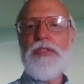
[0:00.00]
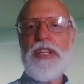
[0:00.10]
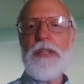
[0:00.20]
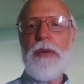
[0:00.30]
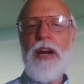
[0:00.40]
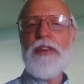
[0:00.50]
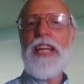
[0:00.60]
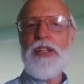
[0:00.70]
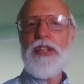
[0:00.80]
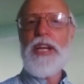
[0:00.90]
our
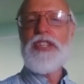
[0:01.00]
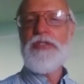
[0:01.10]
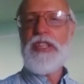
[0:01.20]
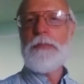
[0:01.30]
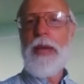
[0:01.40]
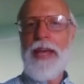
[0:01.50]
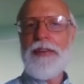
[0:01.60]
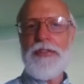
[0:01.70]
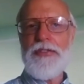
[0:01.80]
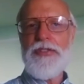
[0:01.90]
Declaration of
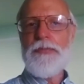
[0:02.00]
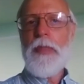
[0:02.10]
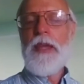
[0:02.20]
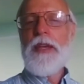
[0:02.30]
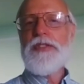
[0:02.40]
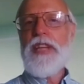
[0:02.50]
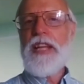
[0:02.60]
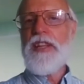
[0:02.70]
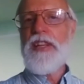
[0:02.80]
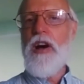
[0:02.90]
Independence states
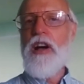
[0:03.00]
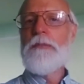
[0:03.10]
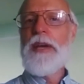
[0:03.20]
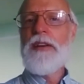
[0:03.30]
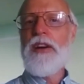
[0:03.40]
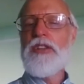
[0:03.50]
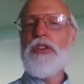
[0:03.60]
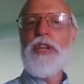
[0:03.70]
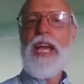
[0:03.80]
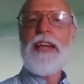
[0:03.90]
that all men are
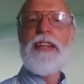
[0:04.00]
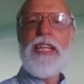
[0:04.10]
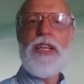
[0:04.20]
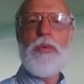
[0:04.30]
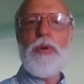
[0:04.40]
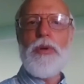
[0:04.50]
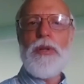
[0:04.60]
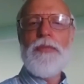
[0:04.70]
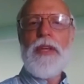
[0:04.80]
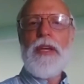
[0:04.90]
created equal
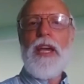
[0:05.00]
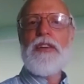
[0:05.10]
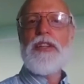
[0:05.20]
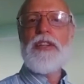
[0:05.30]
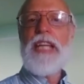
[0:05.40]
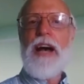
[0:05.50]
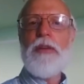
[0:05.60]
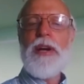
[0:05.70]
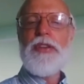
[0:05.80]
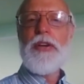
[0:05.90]
and are endowed
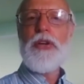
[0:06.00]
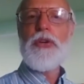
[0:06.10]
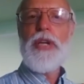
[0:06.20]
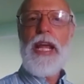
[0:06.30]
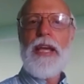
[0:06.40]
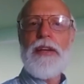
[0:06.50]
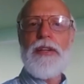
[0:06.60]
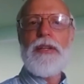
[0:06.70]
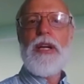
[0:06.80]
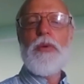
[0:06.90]
by their
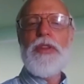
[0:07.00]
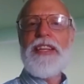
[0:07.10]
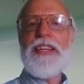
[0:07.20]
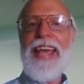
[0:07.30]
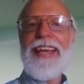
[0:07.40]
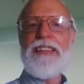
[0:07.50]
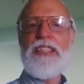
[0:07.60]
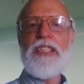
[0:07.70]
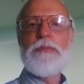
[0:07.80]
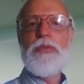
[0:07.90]
Creator with
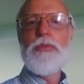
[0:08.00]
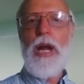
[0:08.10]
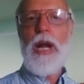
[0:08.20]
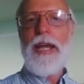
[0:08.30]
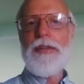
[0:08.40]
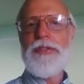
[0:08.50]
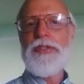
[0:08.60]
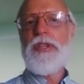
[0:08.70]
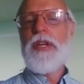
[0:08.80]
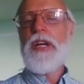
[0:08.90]
inalienable rights.
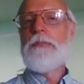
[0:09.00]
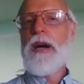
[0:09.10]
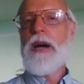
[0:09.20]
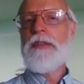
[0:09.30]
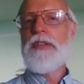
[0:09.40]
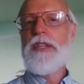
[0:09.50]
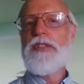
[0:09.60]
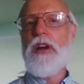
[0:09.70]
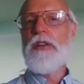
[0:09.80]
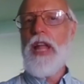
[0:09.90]
Among these are
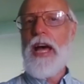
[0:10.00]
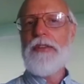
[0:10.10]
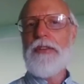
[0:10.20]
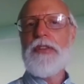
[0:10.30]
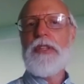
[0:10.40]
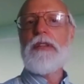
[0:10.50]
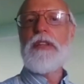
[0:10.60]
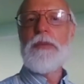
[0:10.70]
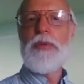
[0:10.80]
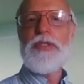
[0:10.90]
life,
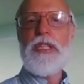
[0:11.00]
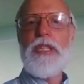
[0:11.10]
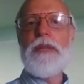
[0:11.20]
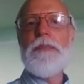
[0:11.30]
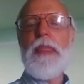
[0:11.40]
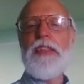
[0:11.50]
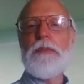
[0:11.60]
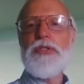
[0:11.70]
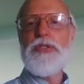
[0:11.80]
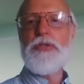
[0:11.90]
liberty, and the
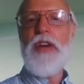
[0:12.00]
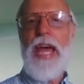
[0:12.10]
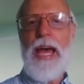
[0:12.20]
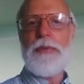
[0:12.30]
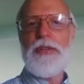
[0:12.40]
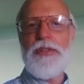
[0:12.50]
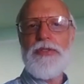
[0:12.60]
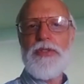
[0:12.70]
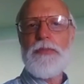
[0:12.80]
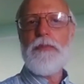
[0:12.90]
pursuit of
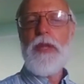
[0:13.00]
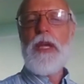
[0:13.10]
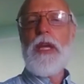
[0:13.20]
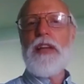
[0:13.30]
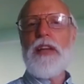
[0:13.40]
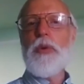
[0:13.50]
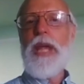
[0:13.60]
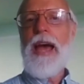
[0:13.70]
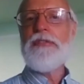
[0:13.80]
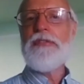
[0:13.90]
happiness. And so we
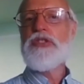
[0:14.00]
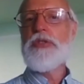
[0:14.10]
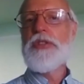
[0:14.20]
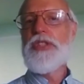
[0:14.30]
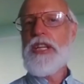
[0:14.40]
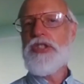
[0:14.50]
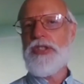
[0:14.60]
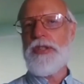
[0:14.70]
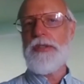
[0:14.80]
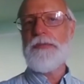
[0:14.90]
have this
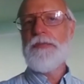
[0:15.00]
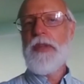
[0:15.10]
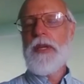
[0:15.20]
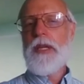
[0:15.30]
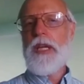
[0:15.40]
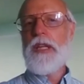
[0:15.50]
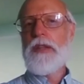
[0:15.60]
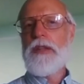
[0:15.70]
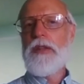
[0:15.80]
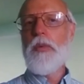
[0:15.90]
tradition in
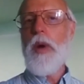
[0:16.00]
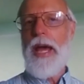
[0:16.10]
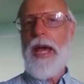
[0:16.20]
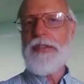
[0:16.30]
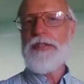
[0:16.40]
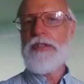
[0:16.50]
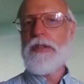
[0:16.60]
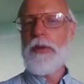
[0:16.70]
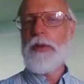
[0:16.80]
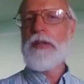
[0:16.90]
the West, in
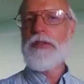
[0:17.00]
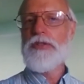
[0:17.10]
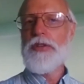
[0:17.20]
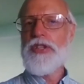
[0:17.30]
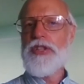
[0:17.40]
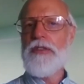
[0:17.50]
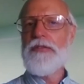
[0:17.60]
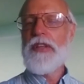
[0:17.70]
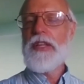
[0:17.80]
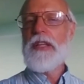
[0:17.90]
political tradition, of
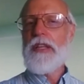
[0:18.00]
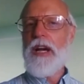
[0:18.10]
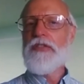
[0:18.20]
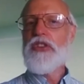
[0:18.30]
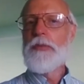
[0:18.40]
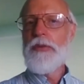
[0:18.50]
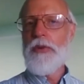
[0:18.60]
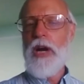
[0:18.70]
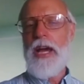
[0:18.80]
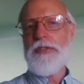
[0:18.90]
human
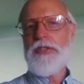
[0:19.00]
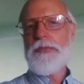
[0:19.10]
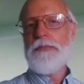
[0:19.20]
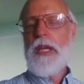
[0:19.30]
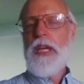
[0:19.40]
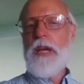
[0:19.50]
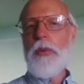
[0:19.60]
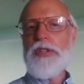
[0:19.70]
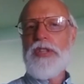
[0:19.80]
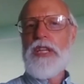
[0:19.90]
rights. But
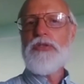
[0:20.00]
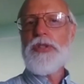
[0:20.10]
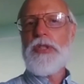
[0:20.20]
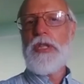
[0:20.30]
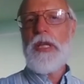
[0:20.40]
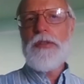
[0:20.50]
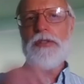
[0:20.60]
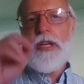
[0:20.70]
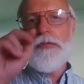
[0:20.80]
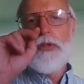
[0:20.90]
what's interesting is that
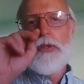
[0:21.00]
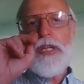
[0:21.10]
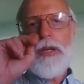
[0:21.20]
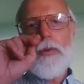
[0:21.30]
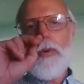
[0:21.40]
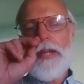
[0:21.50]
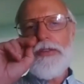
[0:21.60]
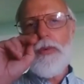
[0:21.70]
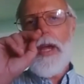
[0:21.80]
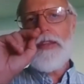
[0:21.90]
if you look at the
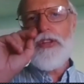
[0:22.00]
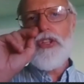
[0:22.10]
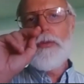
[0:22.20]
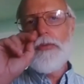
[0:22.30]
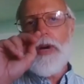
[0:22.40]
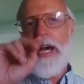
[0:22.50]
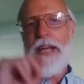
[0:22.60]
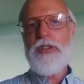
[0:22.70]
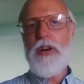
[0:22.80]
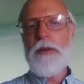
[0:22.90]
way that human
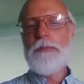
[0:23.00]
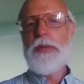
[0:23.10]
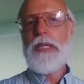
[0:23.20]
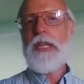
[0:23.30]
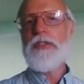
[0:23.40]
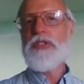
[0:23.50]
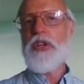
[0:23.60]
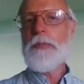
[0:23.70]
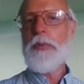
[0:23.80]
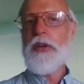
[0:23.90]
rights are being
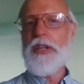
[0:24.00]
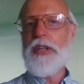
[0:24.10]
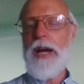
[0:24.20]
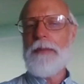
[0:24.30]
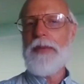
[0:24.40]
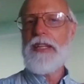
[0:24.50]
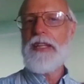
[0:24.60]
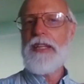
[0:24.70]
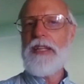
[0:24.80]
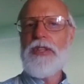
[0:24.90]
interpreted by many
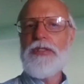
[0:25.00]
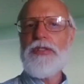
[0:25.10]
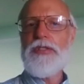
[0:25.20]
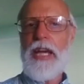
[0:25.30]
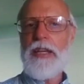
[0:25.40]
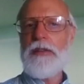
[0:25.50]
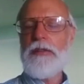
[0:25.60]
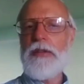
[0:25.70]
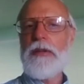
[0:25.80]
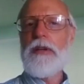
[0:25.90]
of these
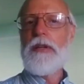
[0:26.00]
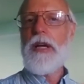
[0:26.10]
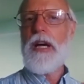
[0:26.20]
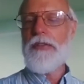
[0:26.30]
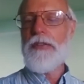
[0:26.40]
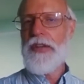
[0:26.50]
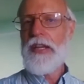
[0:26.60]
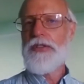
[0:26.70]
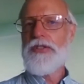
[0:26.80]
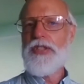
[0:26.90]
secular
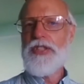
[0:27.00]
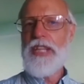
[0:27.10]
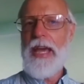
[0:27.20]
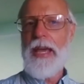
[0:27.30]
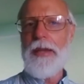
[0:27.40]
thinkers today,